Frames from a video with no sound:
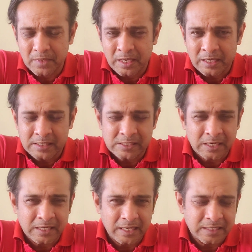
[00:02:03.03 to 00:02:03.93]
and it's
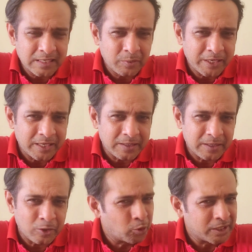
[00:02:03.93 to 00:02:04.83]
until we
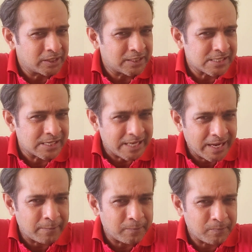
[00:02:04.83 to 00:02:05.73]
look at it as a
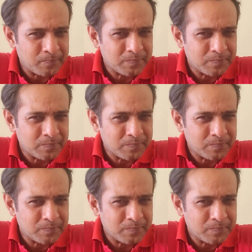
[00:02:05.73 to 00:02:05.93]
game